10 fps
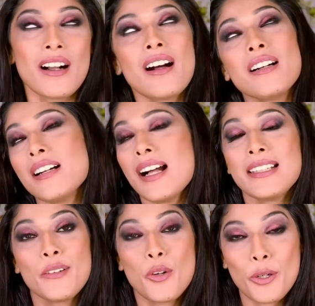Oh, I
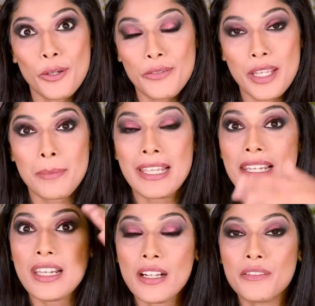love all of them. I
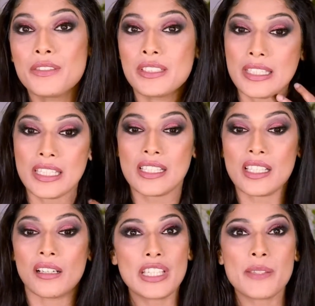love these
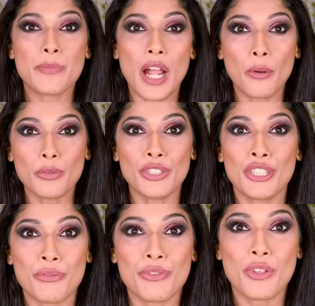these brown
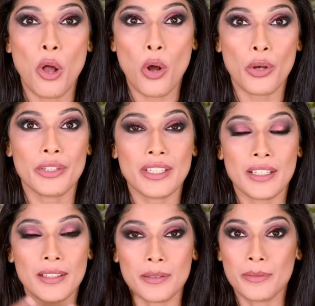nudes on
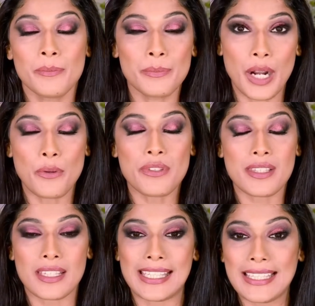uh, brown
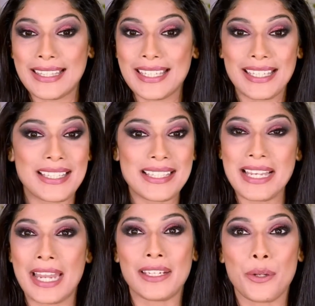skin and they
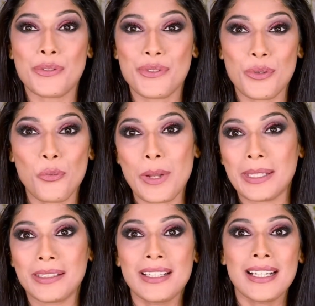stand out so well.